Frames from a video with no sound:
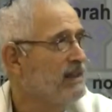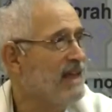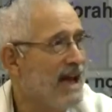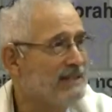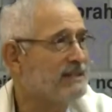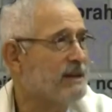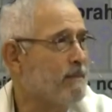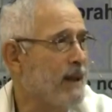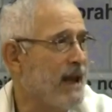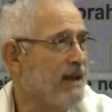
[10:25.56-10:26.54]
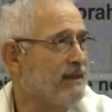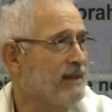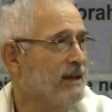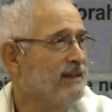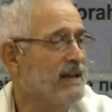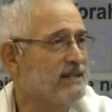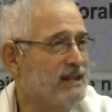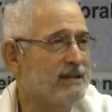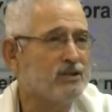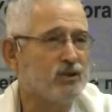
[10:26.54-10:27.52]
That's the path that's
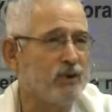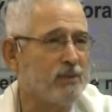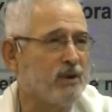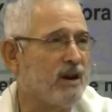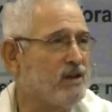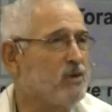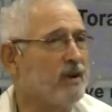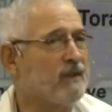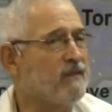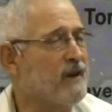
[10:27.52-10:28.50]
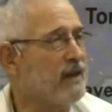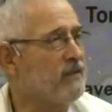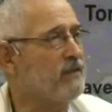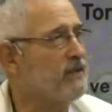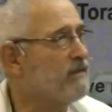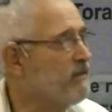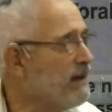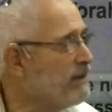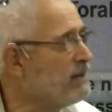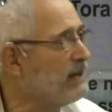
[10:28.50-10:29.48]
in Scripture that you can follow from the
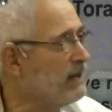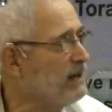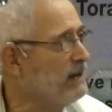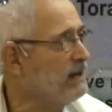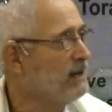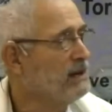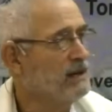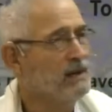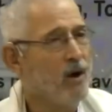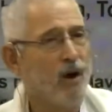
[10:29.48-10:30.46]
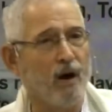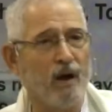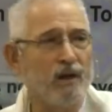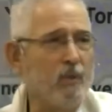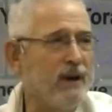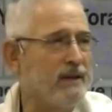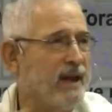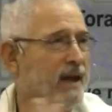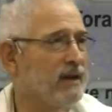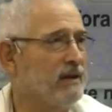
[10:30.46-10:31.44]
very beginning all the way
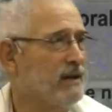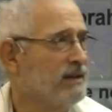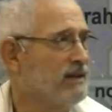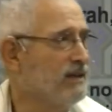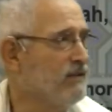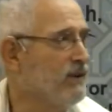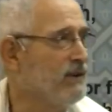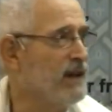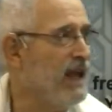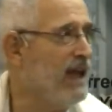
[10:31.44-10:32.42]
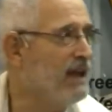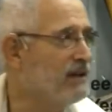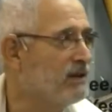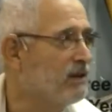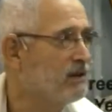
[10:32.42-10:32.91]
down to the very end.